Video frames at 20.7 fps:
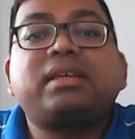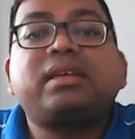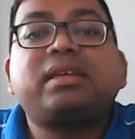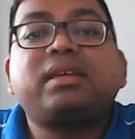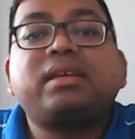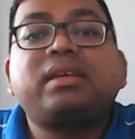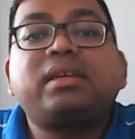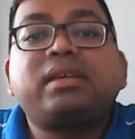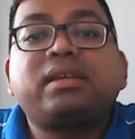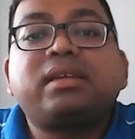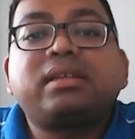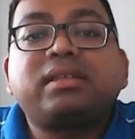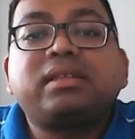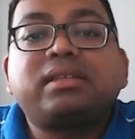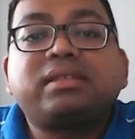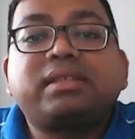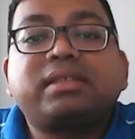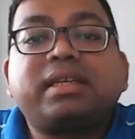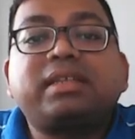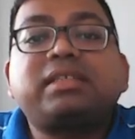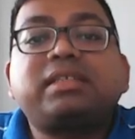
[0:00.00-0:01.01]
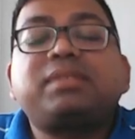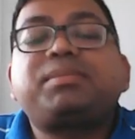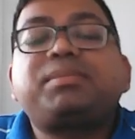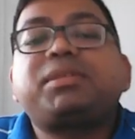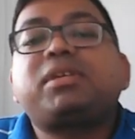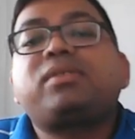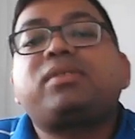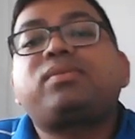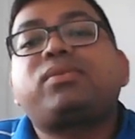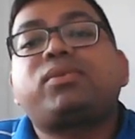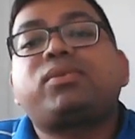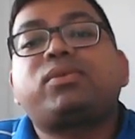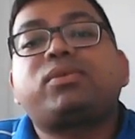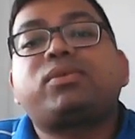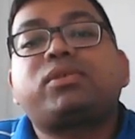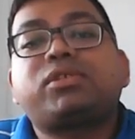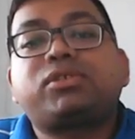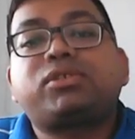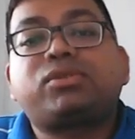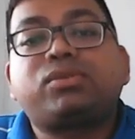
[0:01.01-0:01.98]
a centripetal
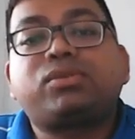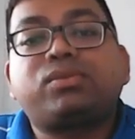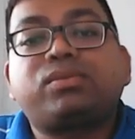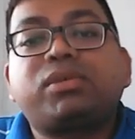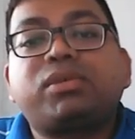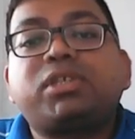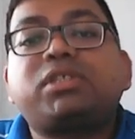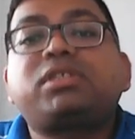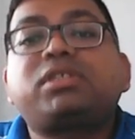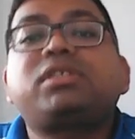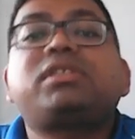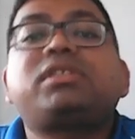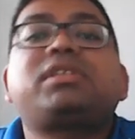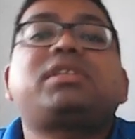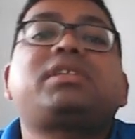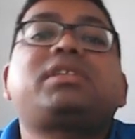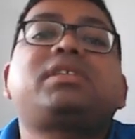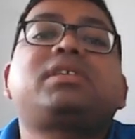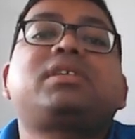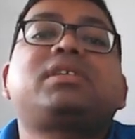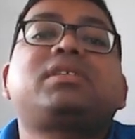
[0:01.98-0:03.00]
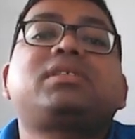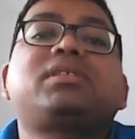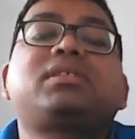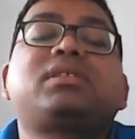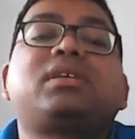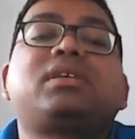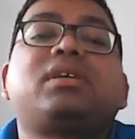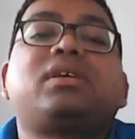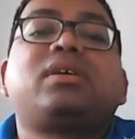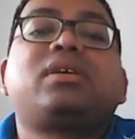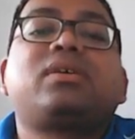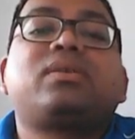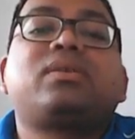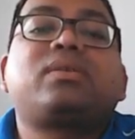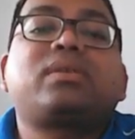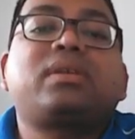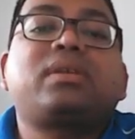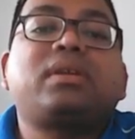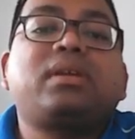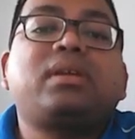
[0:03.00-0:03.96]
force towards the radius.
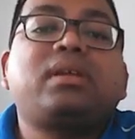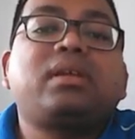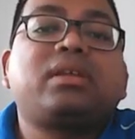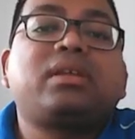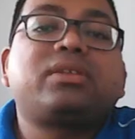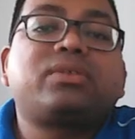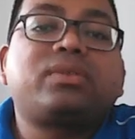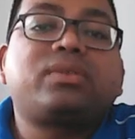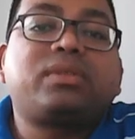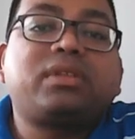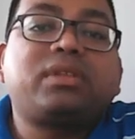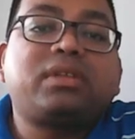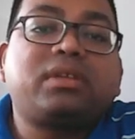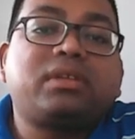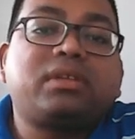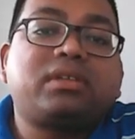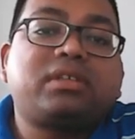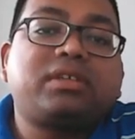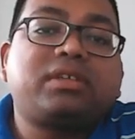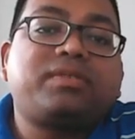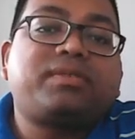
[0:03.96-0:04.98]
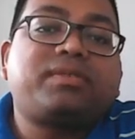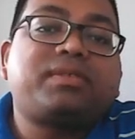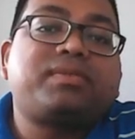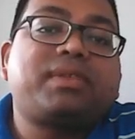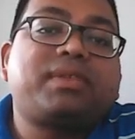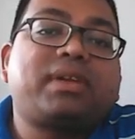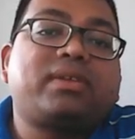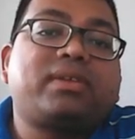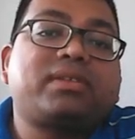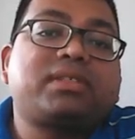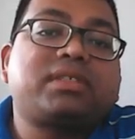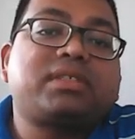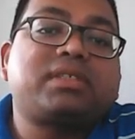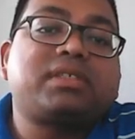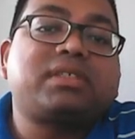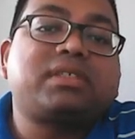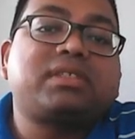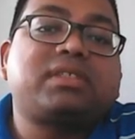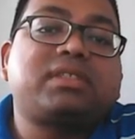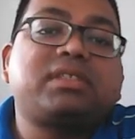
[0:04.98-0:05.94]
Okay, so the drift velocity
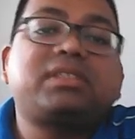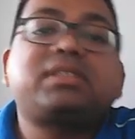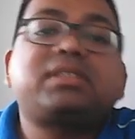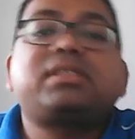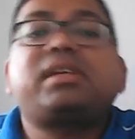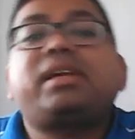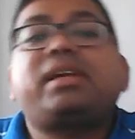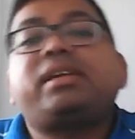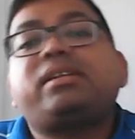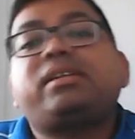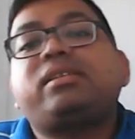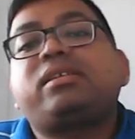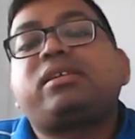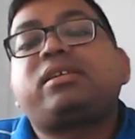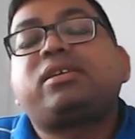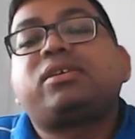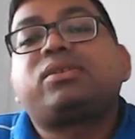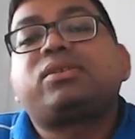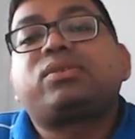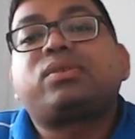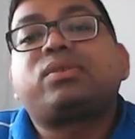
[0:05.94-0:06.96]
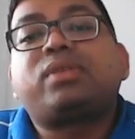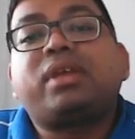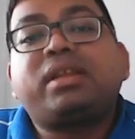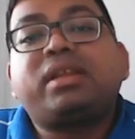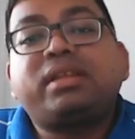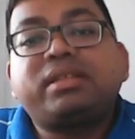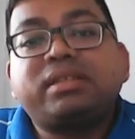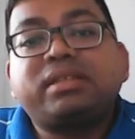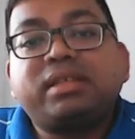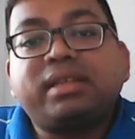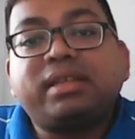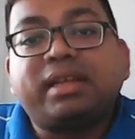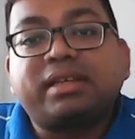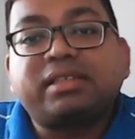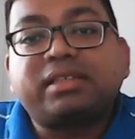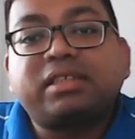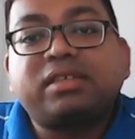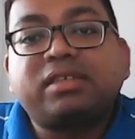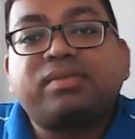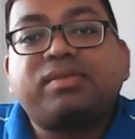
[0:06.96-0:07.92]
is this side, so there is a
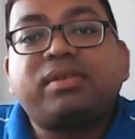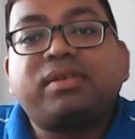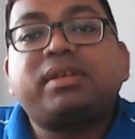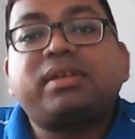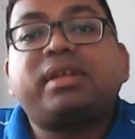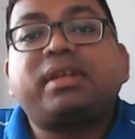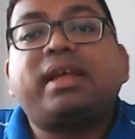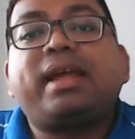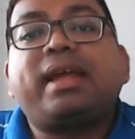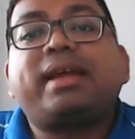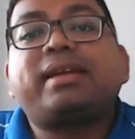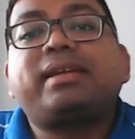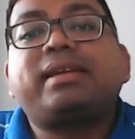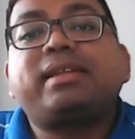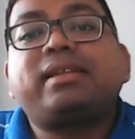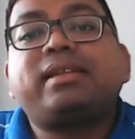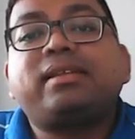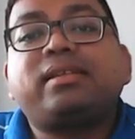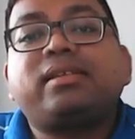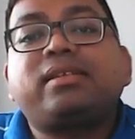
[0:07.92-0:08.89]
electric field acting